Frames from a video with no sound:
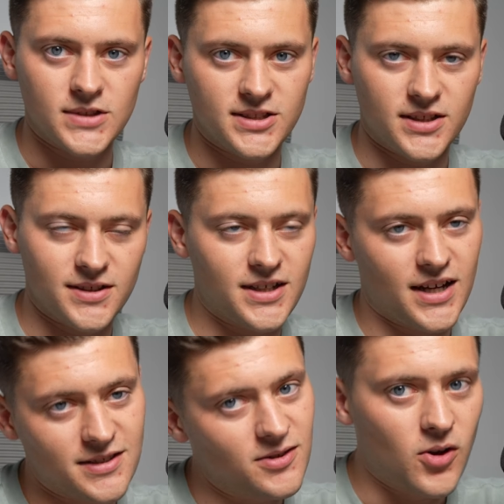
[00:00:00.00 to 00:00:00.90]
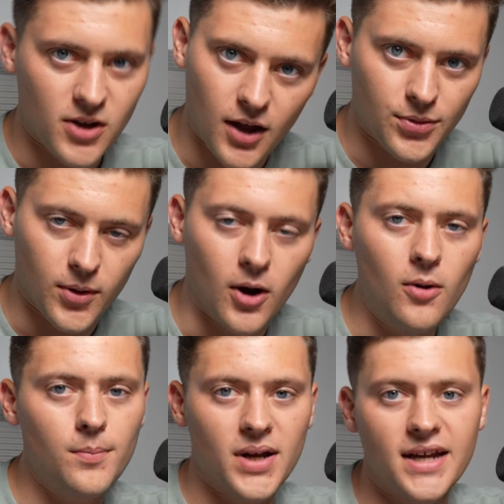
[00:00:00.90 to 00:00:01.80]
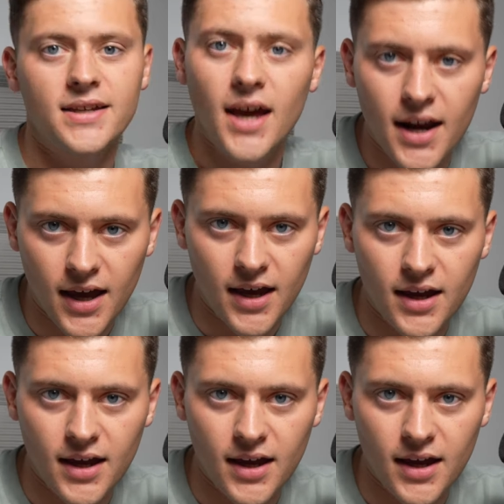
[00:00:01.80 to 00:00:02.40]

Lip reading: And I said, okay, that's a little cutthroat, but I get it.